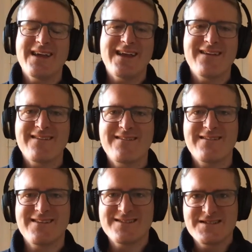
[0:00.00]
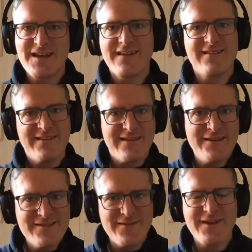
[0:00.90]
It checks
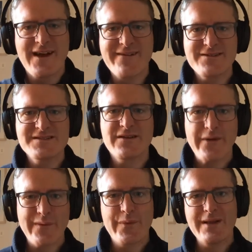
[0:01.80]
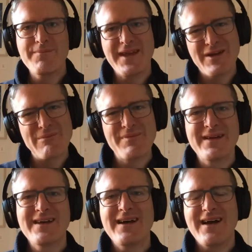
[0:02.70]
exclusively Irish, so it will pick up
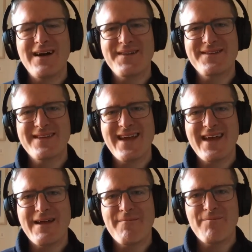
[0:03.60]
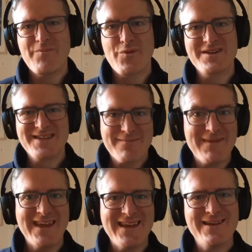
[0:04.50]
on words like
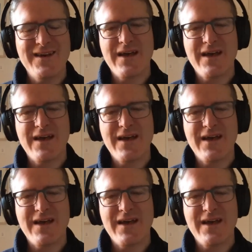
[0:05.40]
me,